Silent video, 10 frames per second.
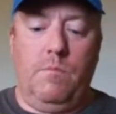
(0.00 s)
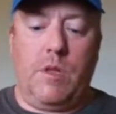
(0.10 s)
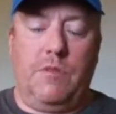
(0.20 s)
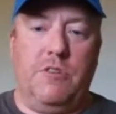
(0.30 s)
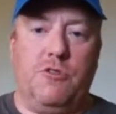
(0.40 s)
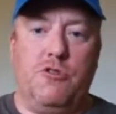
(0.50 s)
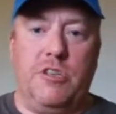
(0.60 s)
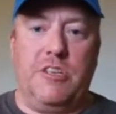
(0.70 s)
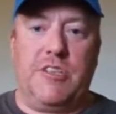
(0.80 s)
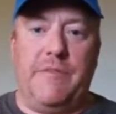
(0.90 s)
These are
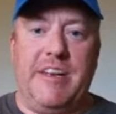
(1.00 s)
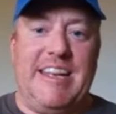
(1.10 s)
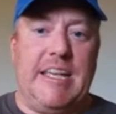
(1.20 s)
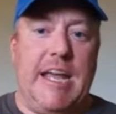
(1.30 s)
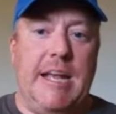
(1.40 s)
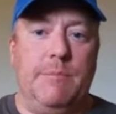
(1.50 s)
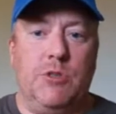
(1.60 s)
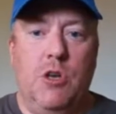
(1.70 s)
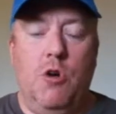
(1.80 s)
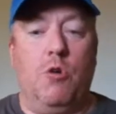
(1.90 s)
usually 7-inning
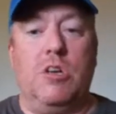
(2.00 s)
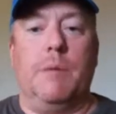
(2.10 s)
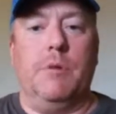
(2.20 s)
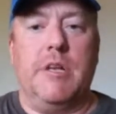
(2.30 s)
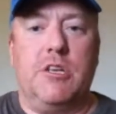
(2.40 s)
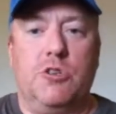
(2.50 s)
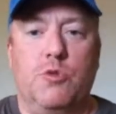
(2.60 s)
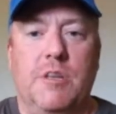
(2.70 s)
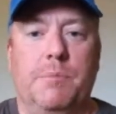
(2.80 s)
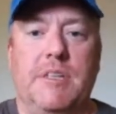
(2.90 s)
games or doubleheaders
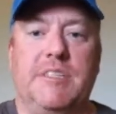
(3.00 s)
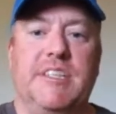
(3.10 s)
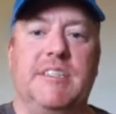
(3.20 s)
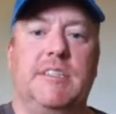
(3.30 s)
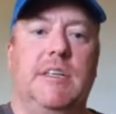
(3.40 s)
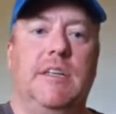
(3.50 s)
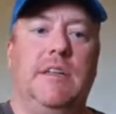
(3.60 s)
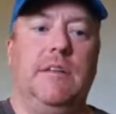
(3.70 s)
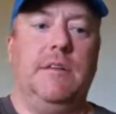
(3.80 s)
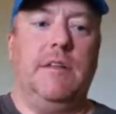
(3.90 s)
where they play 6
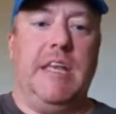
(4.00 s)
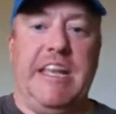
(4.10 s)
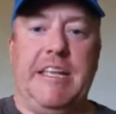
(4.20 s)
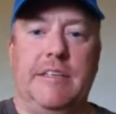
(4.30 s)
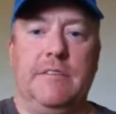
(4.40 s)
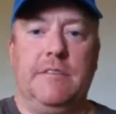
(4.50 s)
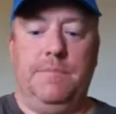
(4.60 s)
innings